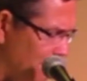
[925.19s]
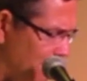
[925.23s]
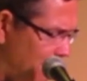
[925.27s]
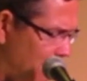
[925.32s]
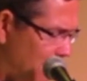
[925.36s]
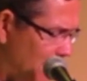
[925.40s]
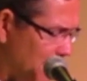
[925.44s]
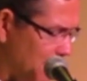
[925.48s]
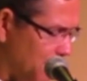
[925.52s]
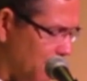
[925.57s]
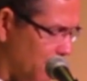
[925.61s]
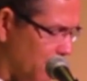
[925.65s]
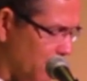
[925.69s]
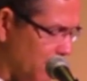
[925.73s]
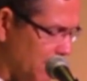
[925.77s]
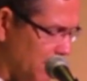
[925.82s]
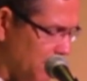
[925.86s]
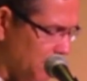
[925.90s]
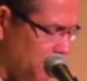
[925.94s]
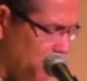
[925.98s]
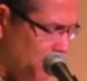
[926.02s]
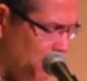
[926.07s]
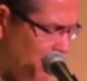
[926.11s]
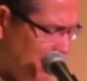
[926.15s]
fight for
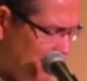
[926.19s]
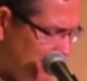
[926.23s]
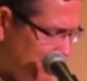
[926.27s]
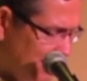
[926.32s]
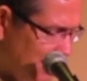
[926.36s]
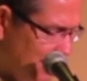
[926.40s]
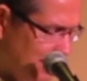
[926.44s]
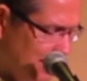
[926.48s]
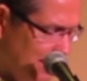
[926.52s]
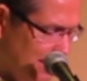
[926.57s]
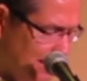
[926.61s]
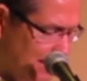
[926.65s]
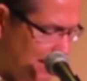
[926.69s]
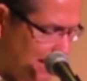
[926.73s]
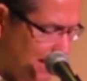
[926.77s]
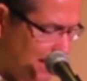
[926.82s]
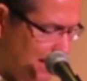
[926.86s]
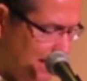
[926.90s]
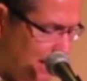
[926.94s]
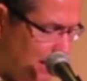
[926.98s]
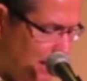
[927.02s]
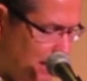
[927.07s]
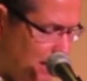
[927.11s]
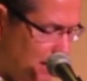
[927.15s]
you, just as he
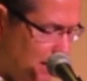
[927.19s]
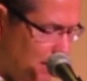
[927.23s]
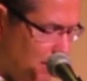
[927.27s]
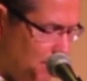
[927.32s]
did